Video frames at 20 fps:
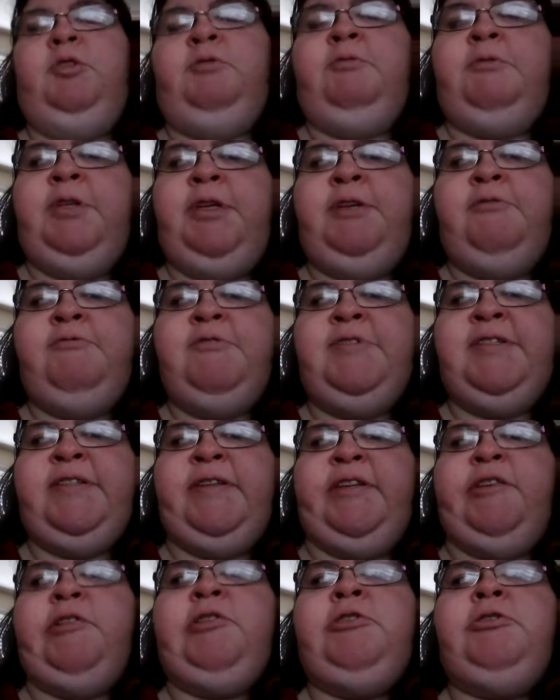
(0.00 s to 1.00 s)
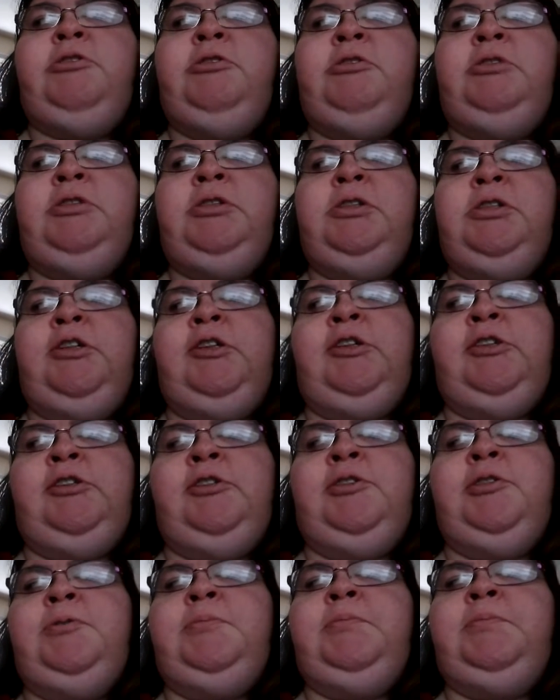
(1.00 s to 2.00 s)
When I was
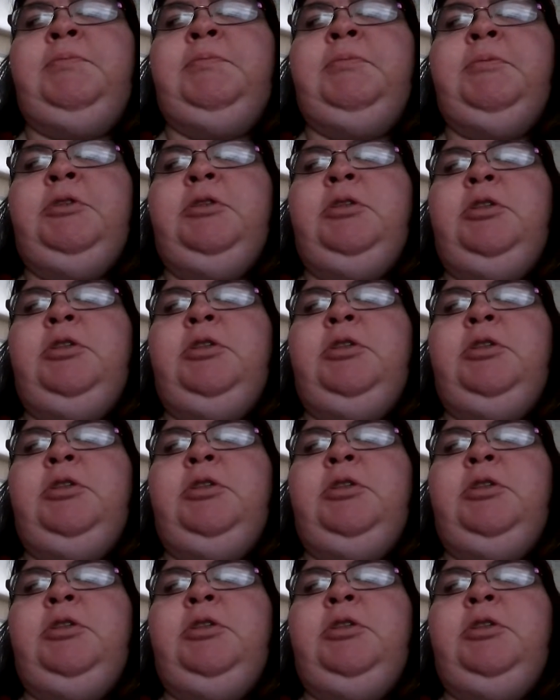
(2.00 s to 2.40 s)
little,